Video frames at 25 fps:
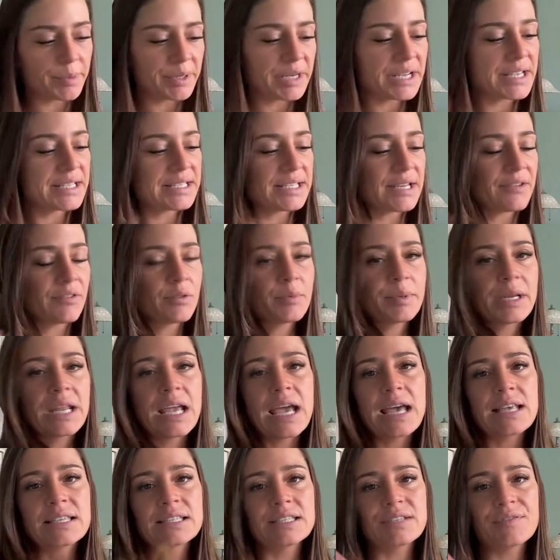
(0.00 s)
because everybody
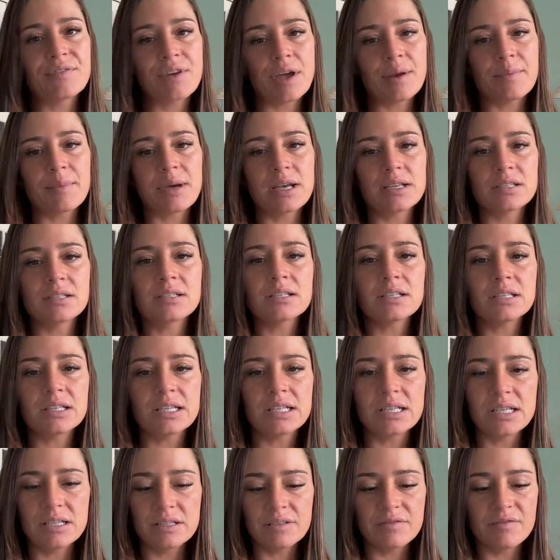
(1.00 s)
has divine
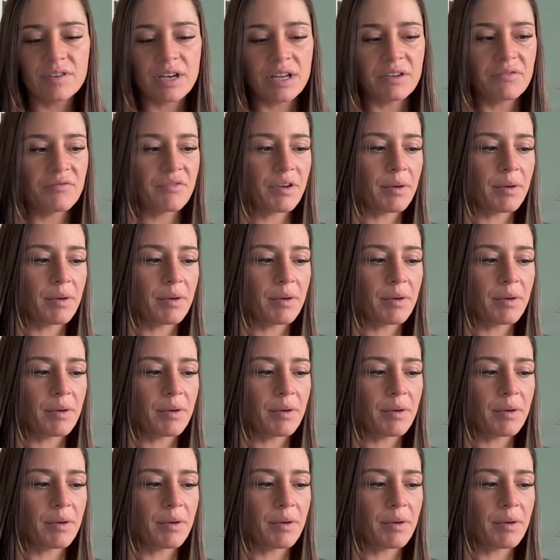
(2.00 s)
masculine and divine